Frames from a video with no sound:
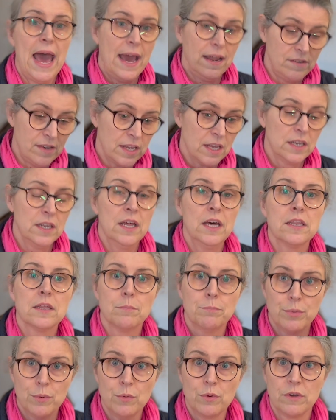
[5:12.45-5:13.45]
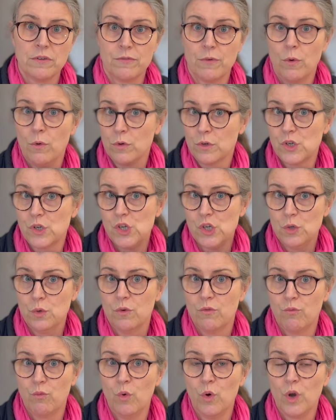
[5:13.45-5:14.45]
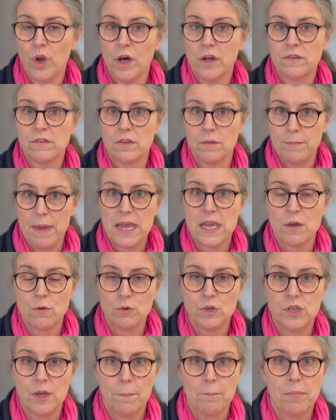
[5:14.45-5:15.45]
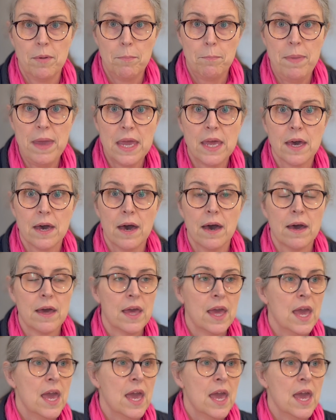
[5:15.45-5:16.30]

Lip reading: adding another ball of or two of wool on to make your jumper bigger.